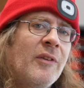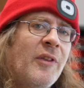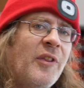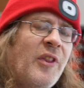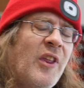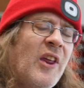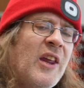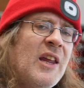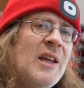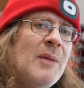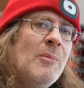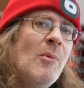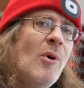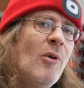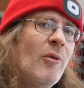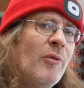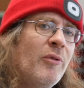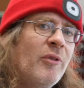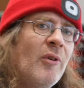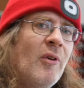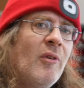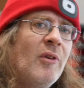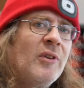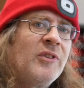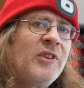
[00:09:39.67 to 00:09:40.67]
theme
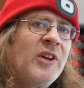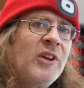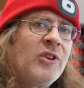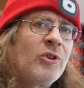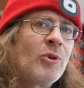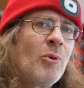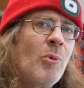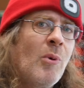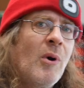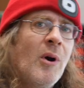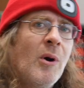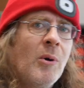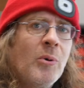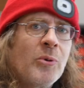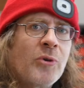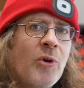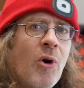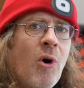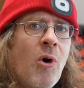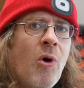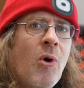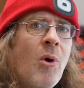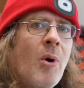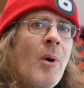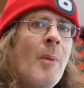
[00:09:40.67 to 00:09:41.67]
of Discworld
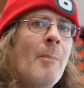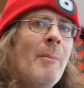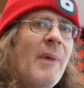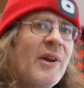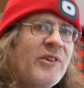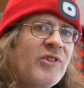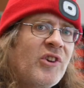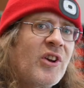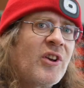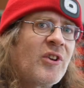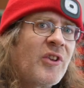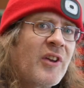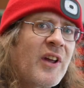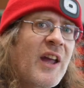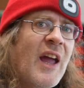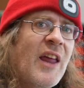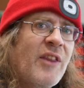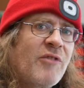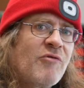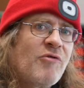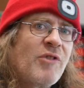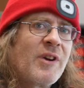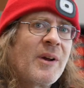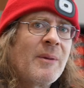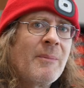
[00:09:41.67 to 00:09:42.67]
or Magic the
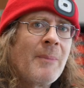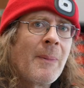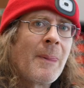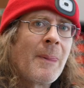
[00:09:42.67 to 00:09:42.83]
Gathering?